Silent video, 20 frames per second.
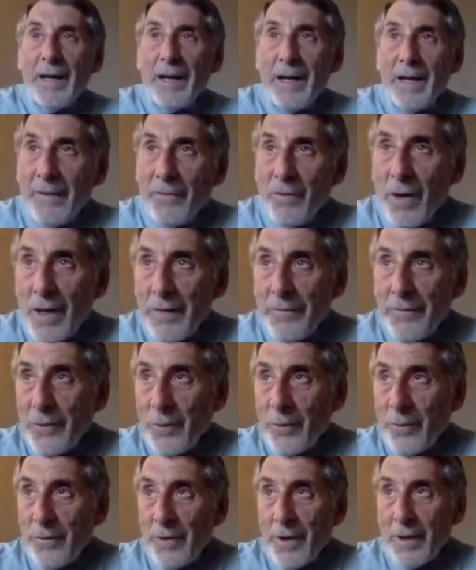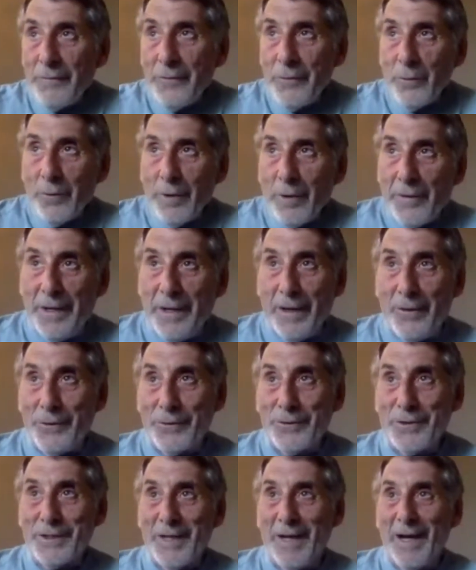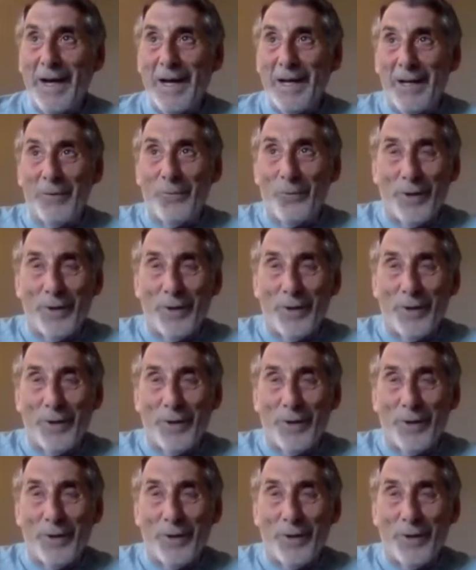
not if you were on the other side.